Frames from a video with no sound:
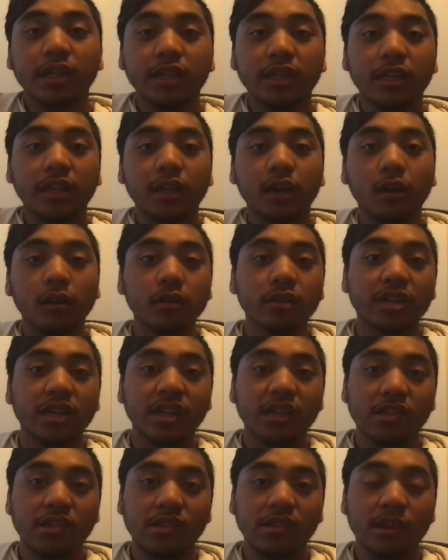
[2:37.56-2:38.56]
I think
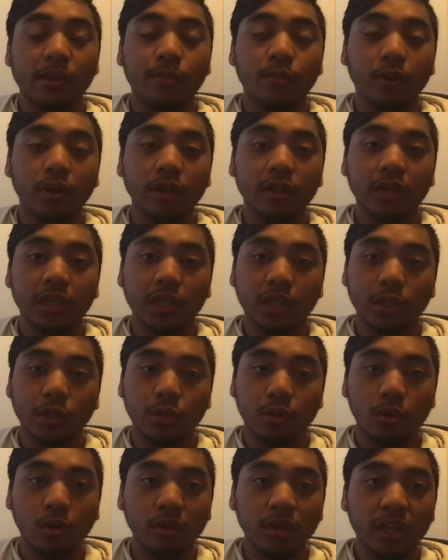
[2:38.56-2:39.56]
Altergeist is a pretty good
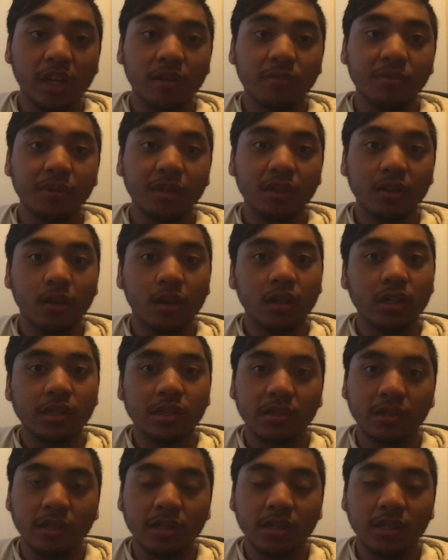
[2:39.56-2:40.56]
control deck, but not
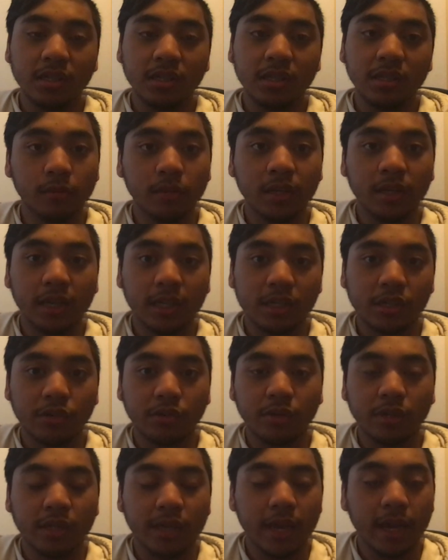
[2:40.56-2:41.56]
as good as the next
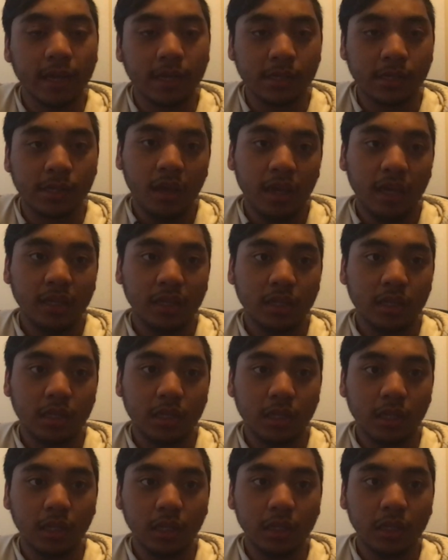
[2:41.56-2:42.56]
3 decks. It's
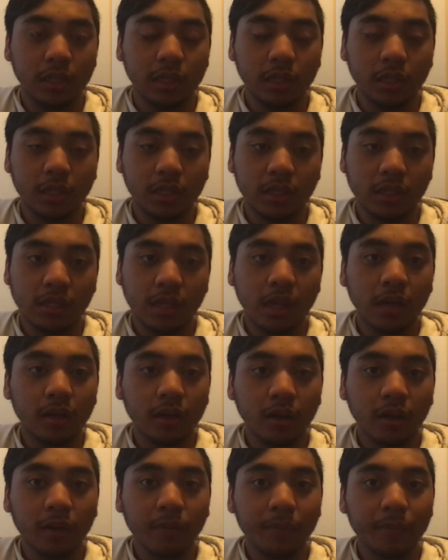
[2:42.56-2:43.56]
still a good
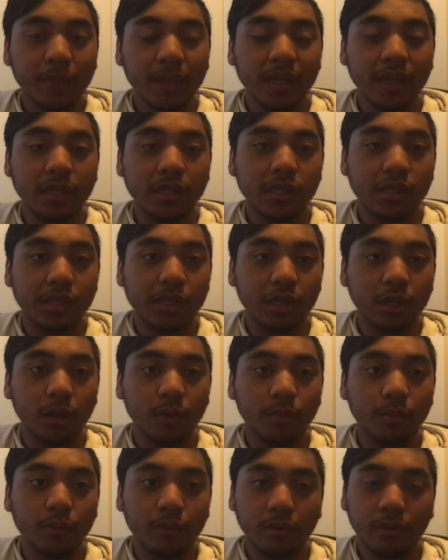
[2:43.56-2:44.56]
contender. It's still
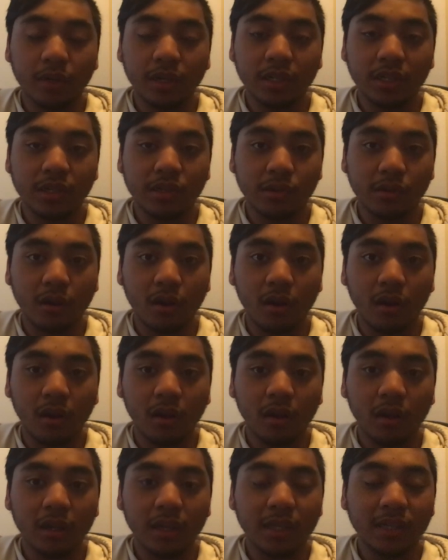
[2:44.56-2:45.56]
pretty
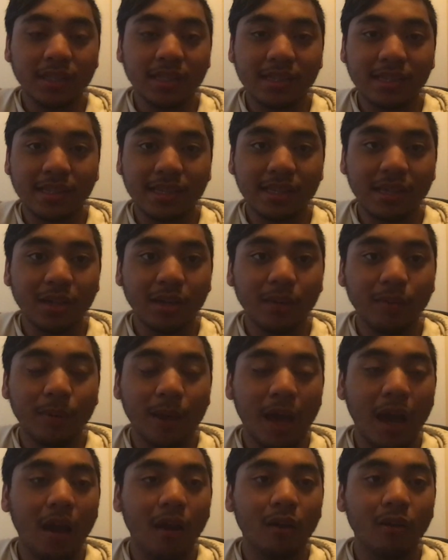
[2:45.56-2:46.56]
strong. It's still
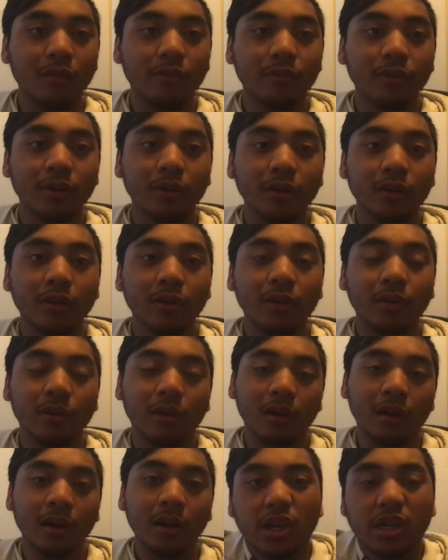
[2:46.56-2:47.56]
powerful,
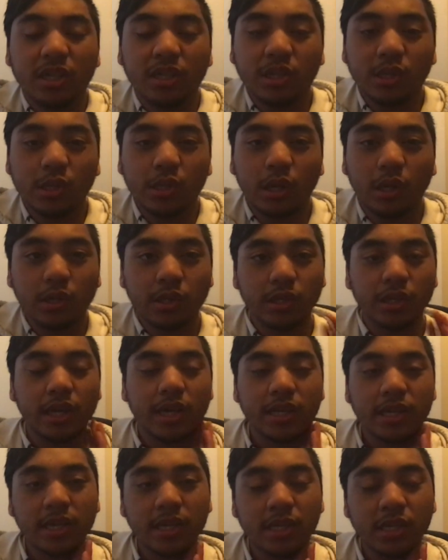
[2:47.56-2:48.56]
or it's just
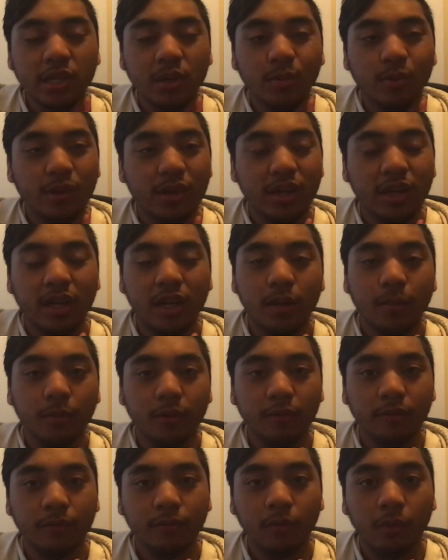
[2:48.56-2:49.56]
Altergeist. I still put it at
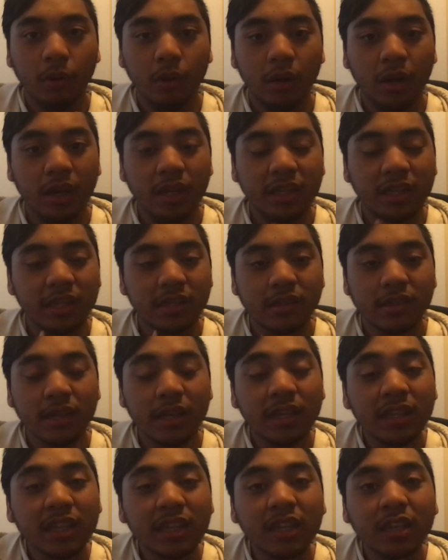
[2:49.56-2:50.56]
number 4.
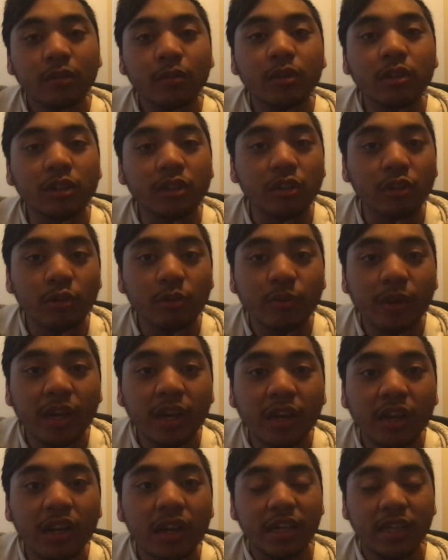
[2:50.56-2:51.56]
I think it would do
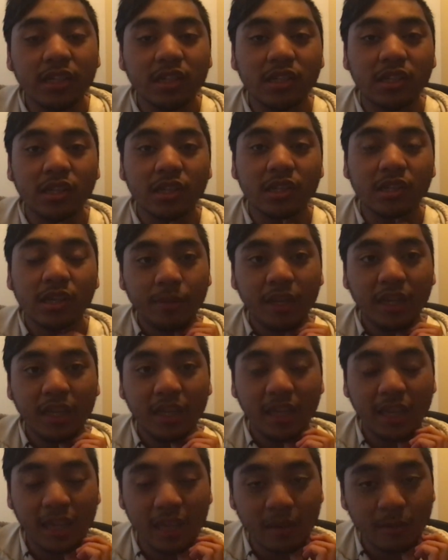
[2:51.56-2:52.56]
better. It's just
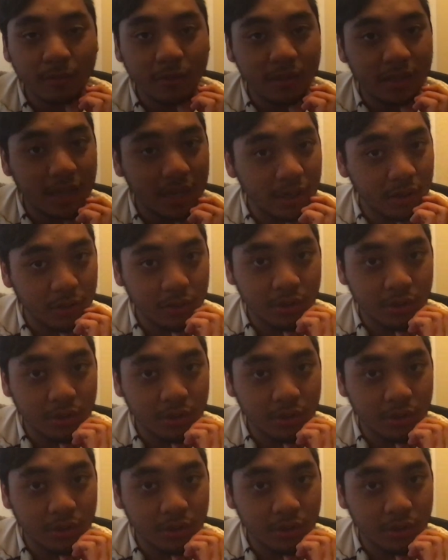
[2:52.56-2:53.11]
being hit with Denko